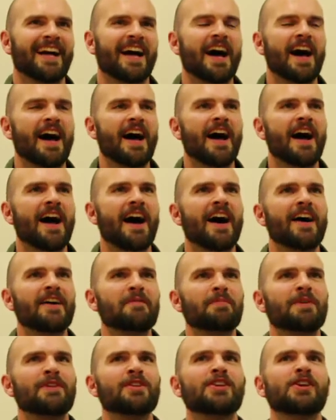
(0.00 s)

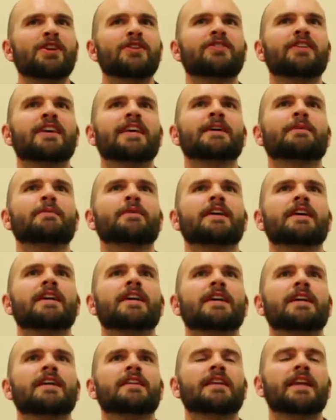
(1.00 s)
I've been using it
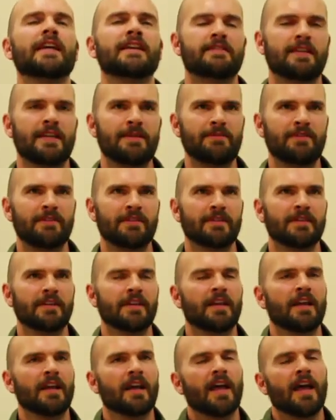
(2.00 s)
with elite teams,
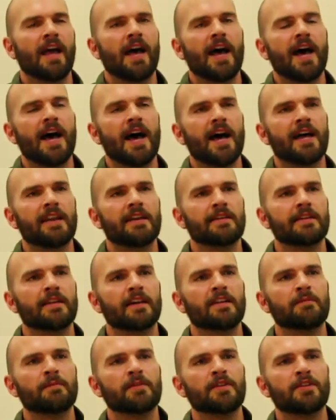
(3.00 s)
and
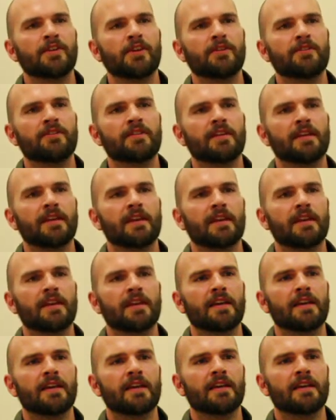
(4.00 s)
I've been using
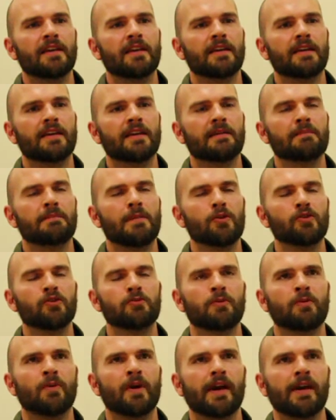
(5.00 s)
it in
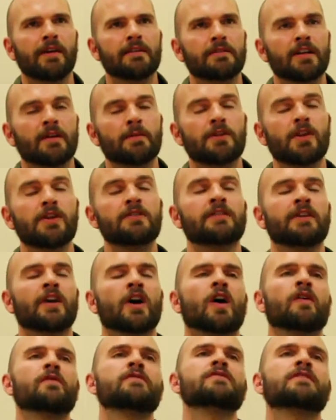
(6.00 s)
multiple ways. I've been using
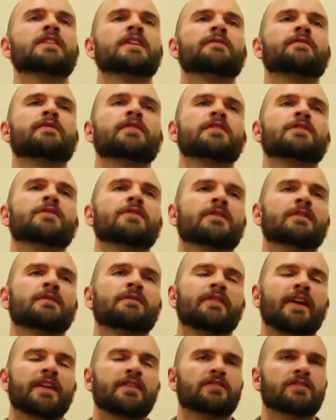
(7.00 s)
it obviously for your
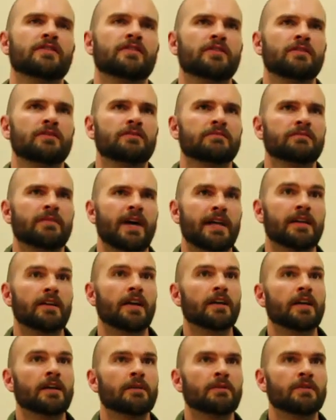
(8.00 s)
conventional
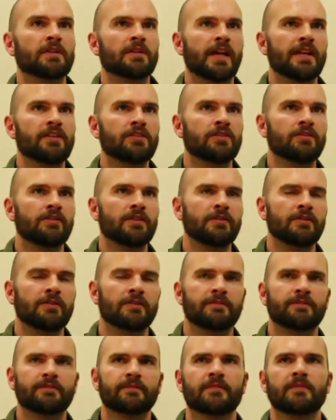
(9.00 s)
hand-eye coordination
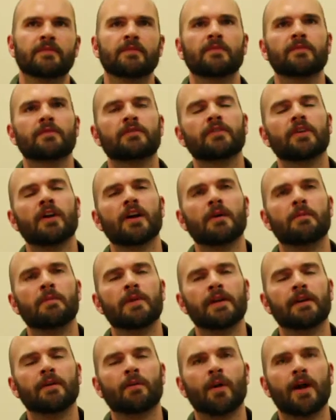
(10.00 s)
drills, so
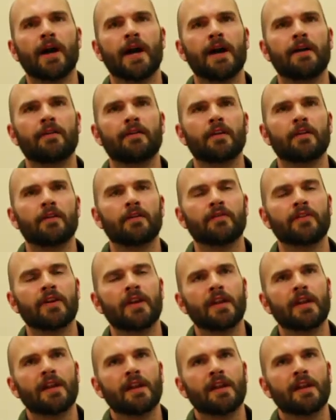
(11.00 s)
being aware of